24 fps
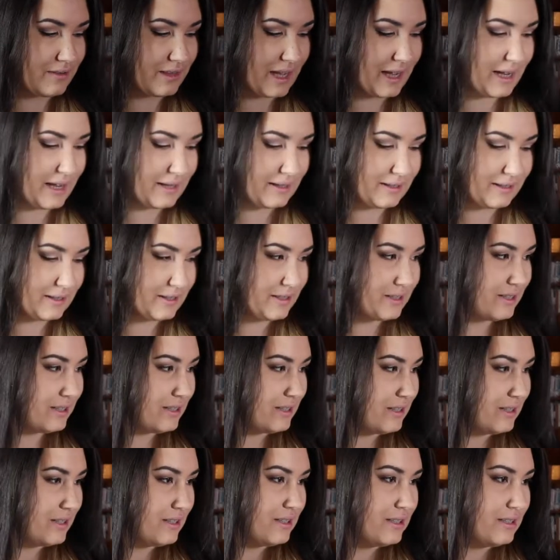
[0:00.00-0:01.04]
than
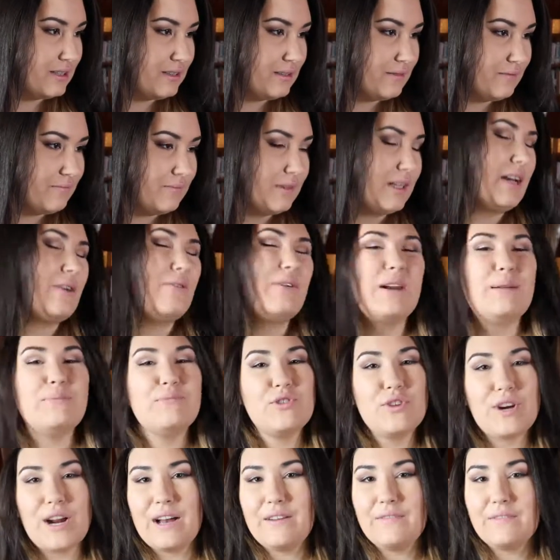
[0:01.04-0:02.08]
like when I'm
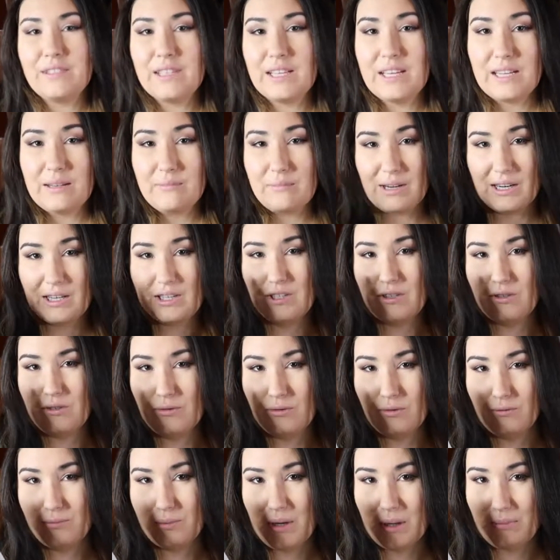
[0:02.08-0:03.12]
traveling, but I
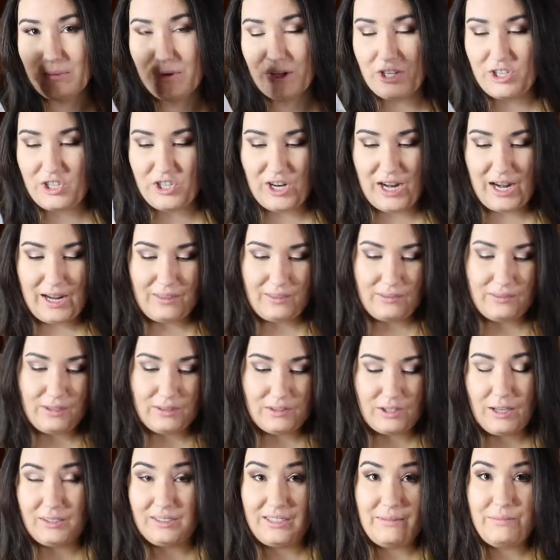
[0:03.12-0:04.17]
do appreciate the
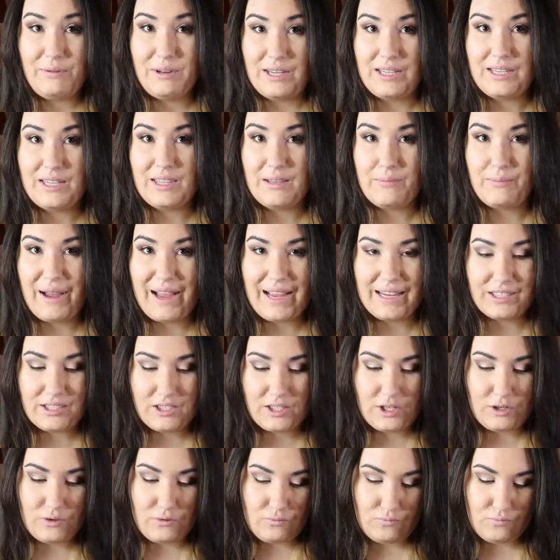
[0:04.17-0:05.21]
thought they put into the bags
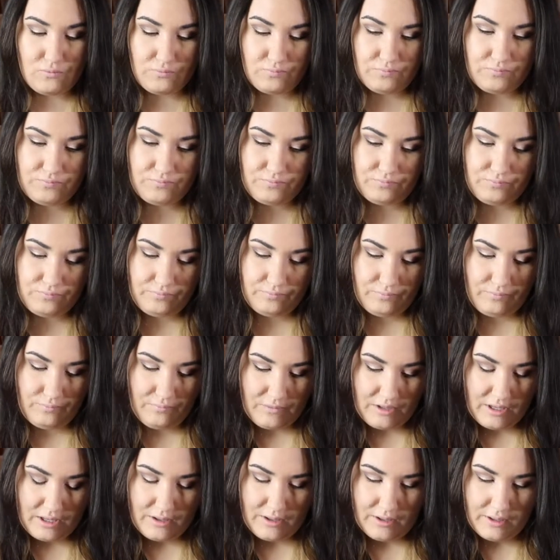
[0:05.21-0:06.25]
too.
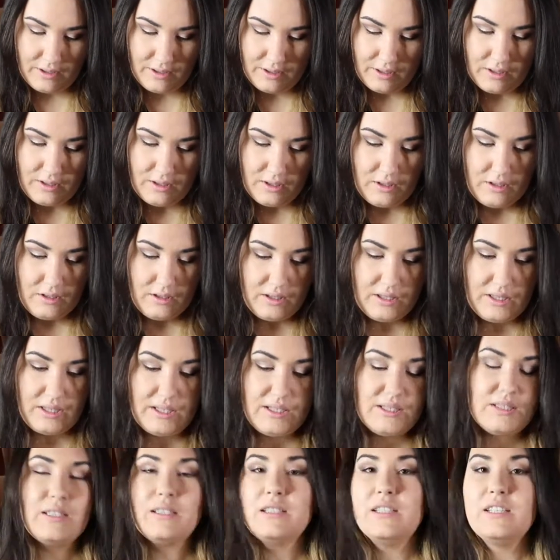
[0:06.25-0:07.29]

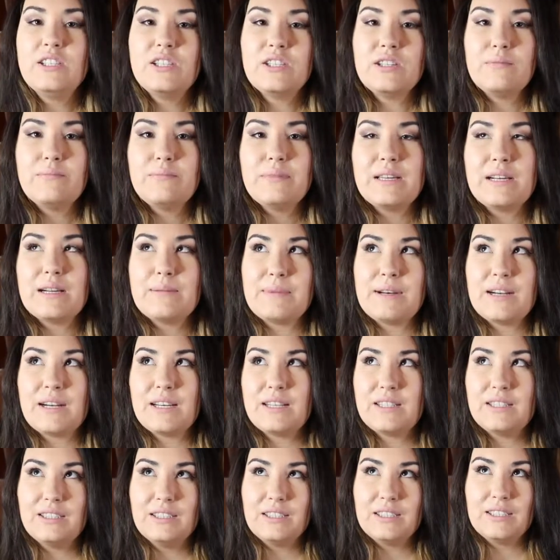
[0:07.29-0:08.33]
So let's jump in. I'm not
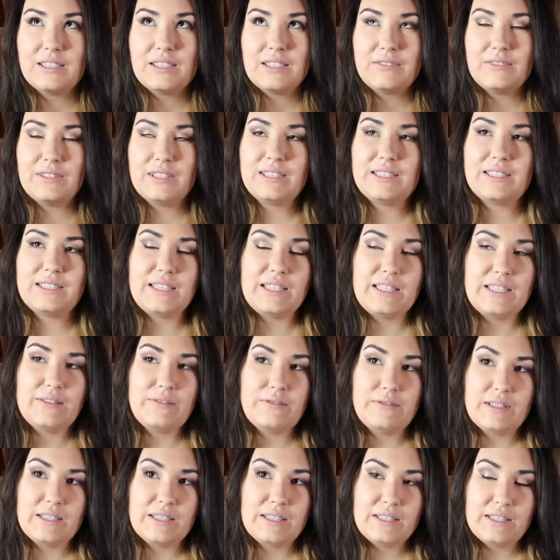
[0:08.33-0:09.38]
gonna look. I want to see
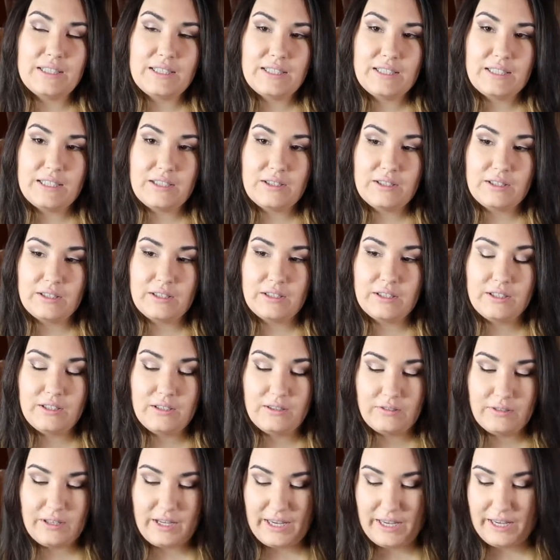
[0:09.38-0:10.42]
what is here.
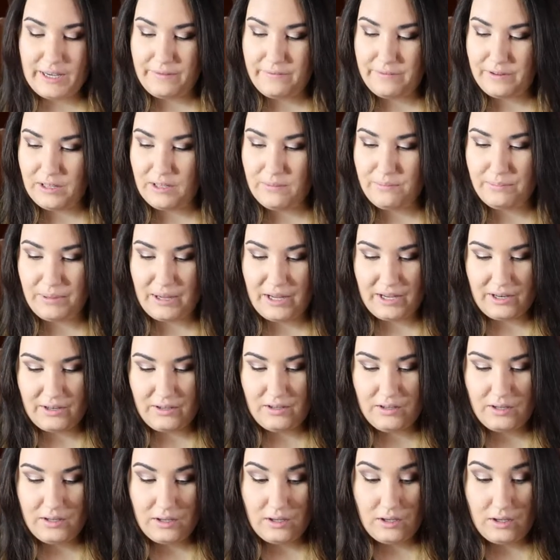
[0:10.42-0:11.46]
Okay, I feel a
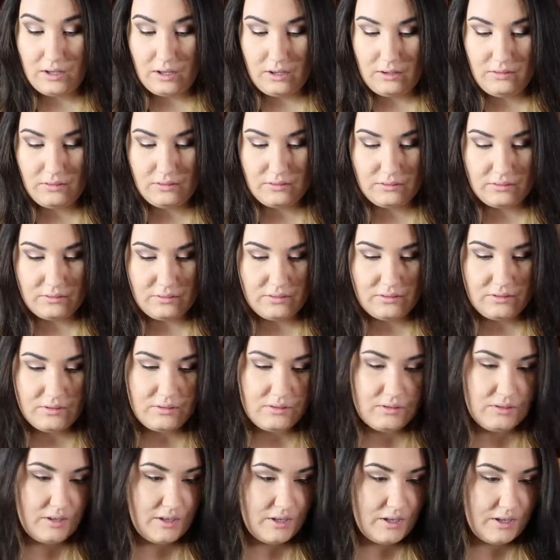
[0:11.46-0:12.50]
bottle. Oh,
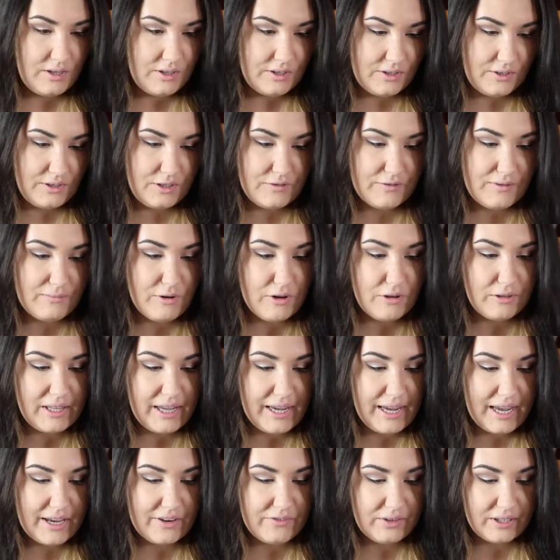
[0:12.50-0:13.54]
so this is from
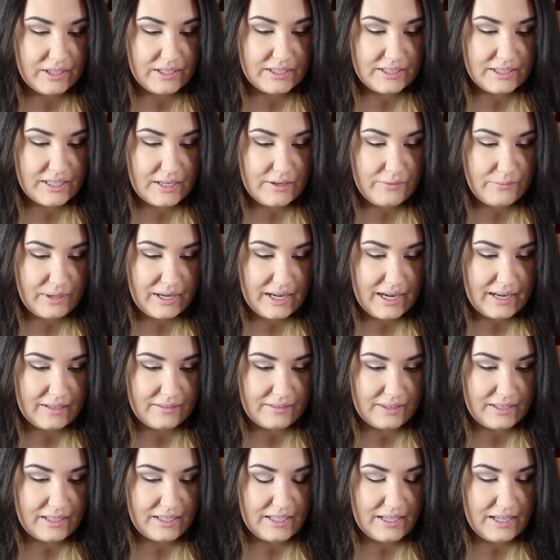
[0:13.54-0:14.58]
Ole Henriksen. We
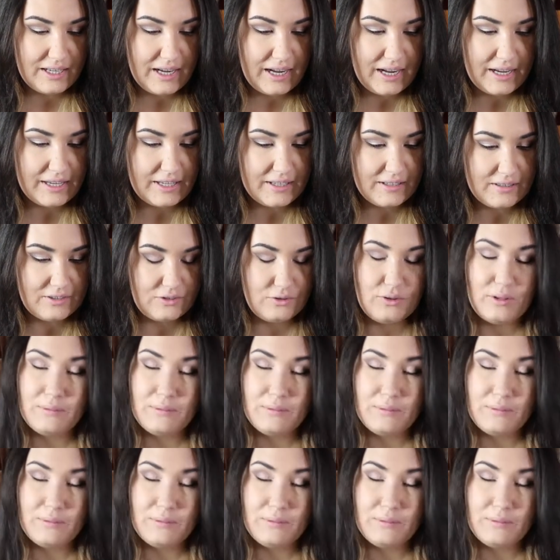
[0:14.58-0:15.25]
got the I'm